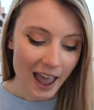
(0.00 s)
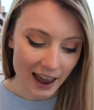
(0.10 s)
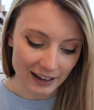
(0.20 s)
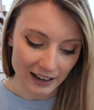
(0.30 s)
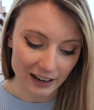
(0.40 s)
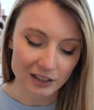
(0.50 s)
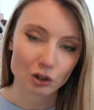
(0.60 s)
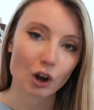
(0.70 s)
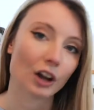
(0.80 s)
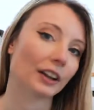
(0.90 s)
and it is
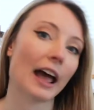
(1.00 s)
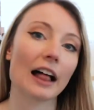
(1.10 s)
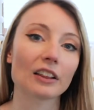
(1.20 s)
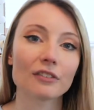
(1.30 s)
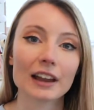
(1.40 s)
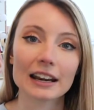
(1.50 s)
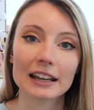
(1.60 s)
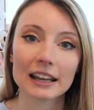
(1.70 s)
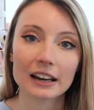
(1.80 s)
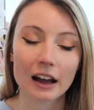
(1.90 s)
called
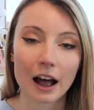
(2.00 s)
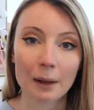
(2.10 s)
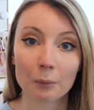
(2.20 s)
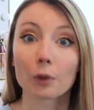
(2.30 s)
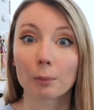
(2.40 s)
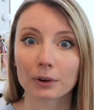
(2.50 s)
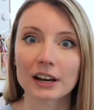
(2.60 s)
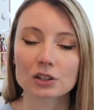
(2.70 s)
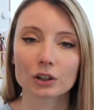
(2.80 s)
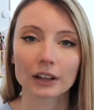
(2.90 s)
Elevated. The
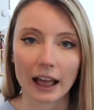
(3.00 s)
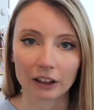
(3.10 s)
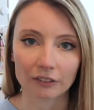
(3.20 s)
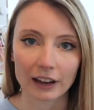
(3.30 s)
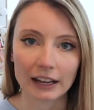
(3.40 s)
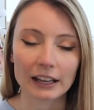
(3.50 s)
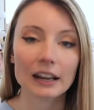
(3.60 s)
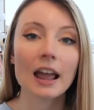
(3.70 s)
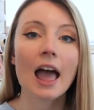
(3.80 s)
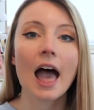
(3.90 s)
brand is called
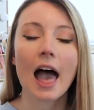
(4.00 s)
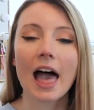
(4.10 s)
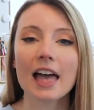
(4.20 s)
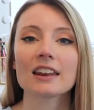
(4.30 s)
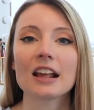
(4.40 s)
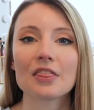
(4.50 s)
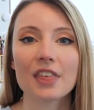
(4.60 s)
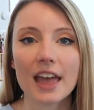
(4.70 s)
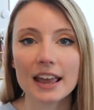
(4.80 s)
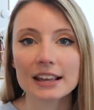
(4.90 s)
Elevated, and
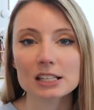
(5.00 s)
they